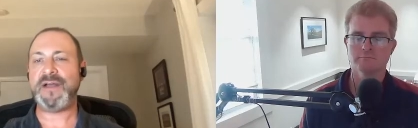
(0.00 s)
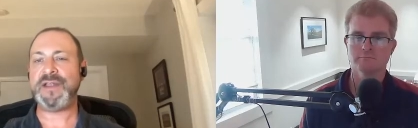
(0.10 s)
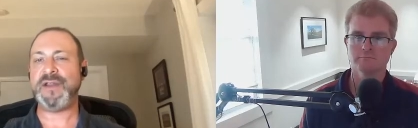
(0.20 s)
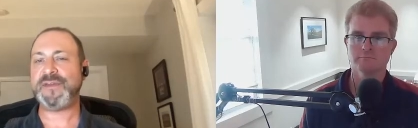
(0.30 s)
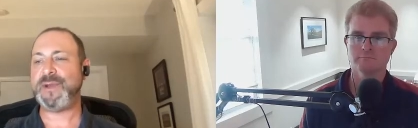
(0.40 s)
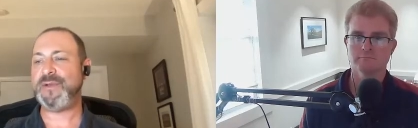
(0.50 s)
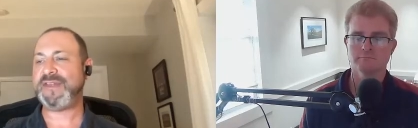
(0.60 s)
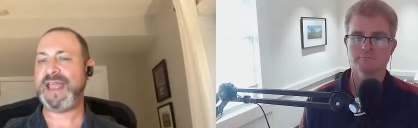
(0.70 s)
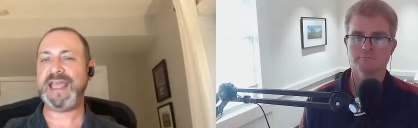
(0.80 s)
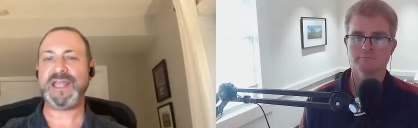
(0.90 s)
Speaker 1: out, you know, somebody would
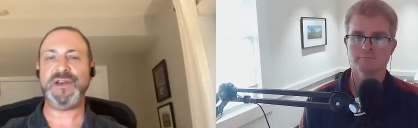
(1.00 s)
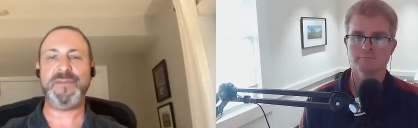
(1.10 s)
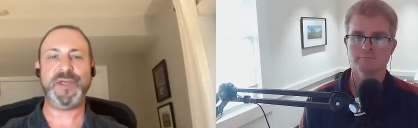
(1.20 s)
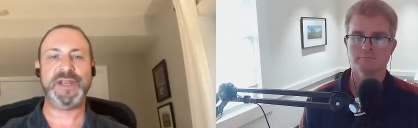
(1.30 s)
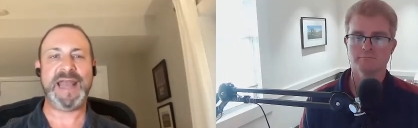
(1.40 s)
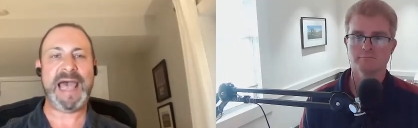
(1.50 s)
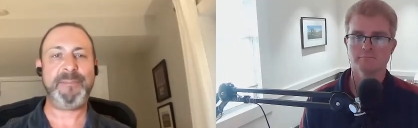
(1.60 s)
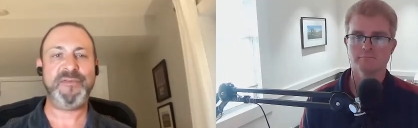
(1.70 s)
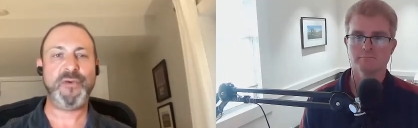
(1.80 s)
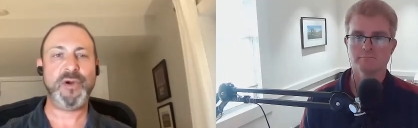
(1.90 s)
say, hey, can you build an
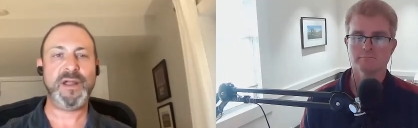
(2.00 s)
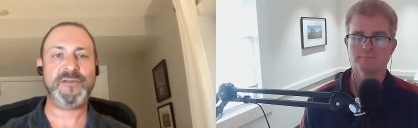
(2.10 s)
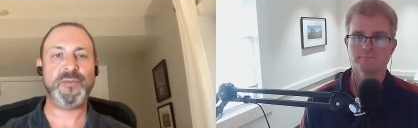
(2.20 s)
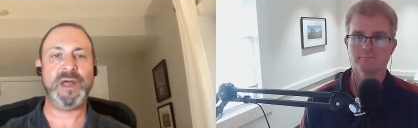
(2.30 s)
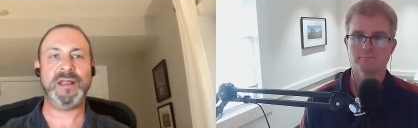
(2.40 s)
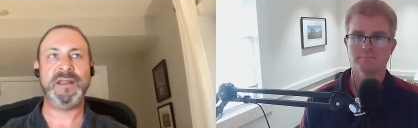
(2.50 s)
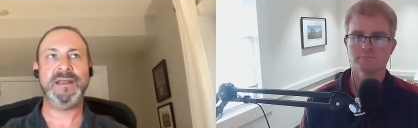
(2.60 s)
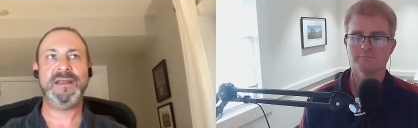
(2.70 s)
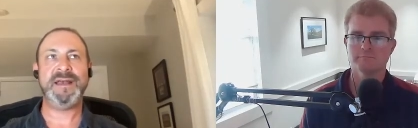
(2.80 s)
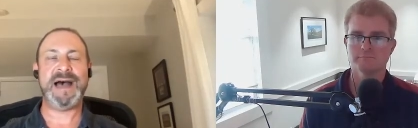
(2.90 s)
app for us? Well,
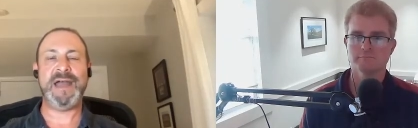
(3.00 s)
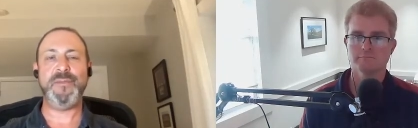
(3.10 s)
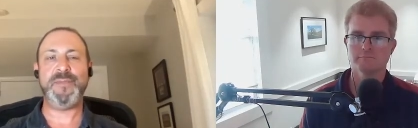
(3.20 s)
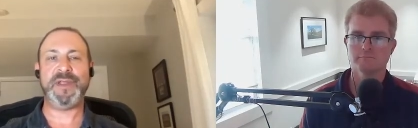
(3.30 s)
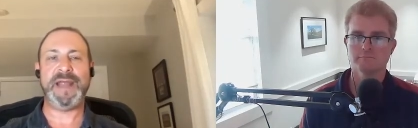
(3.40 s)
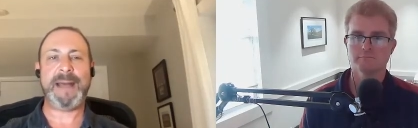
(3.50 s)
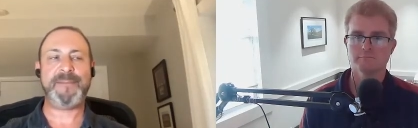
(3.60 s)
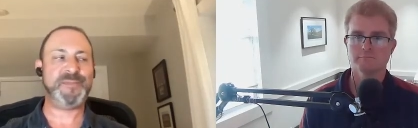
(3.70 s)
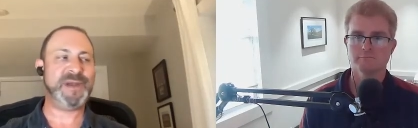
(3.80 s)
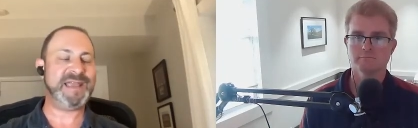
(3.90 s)
I don't build
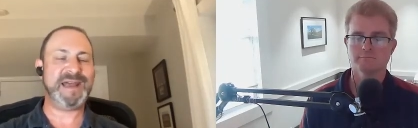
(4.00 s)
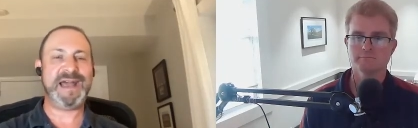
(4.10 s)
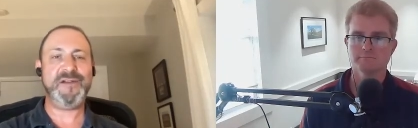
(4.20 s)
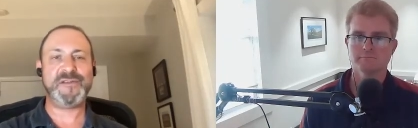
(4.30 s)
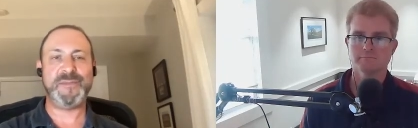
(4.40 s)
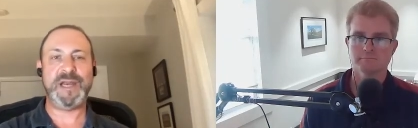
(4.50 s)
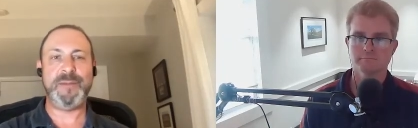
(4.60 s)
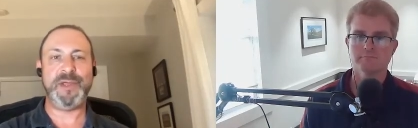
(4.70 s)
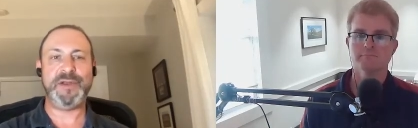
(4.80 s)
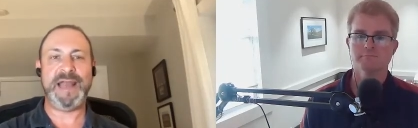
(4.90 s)
apps, but I can hire somebody
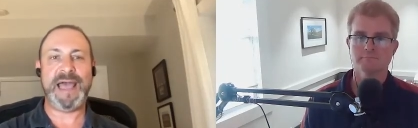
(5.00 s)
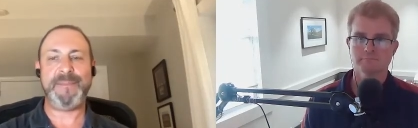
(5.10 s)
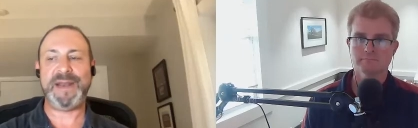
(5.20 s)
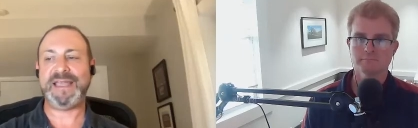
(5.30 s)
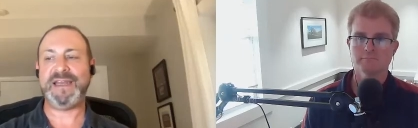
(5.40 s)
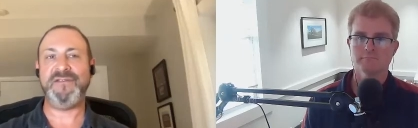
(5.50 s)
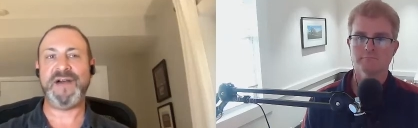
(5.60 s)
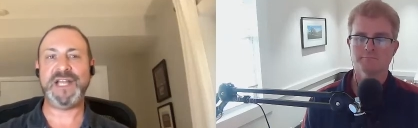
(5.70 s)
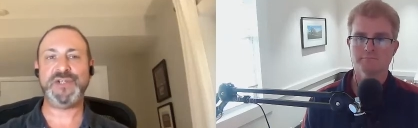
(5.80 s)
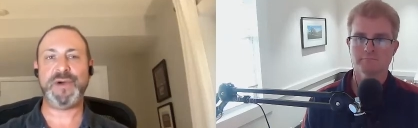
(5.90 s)
to build an app and I can
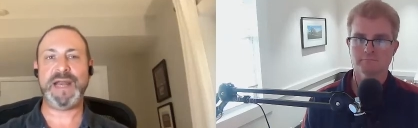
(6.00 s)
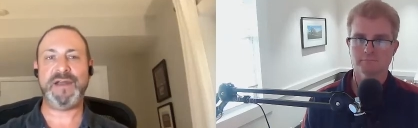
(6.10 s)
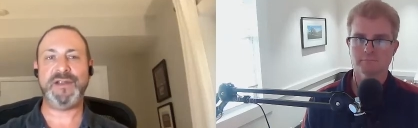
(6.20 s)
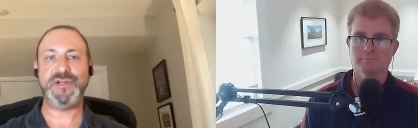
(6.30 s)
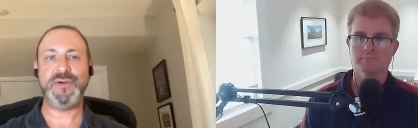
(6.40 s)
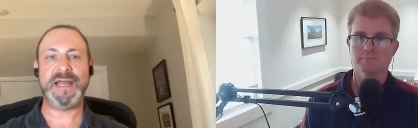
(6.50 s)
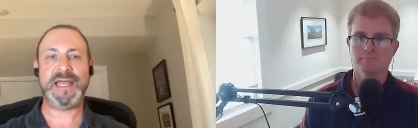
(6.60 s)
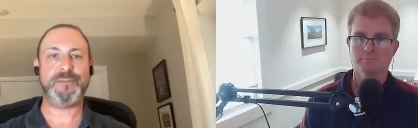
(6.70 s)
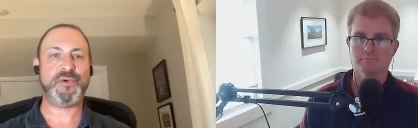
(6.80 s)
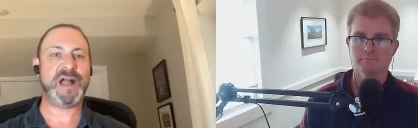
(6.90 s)
advise you on how to do it and
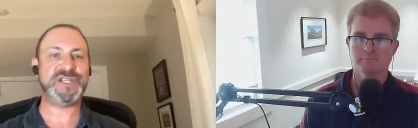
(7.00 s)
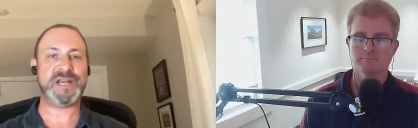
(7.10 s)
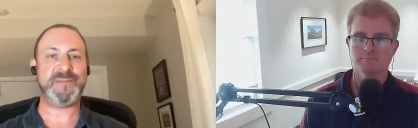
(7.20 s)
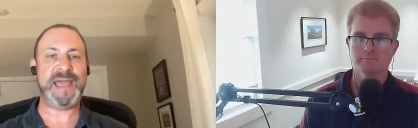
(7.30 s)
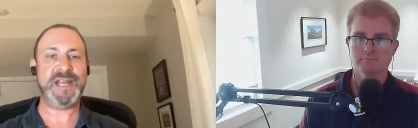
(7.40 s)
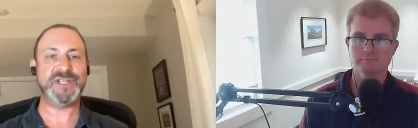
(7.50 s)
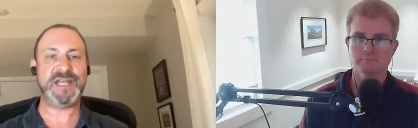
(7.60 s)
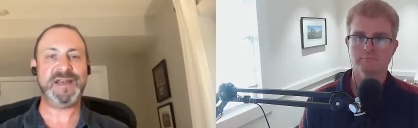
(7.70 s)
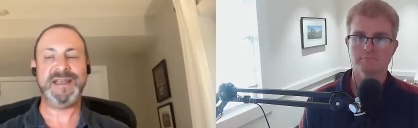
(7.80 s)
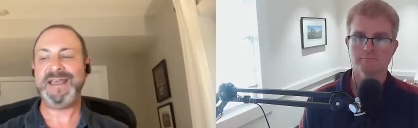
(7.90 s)
I can project
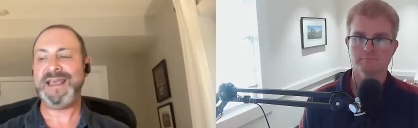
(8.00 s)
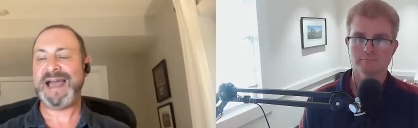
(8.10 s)
manage it.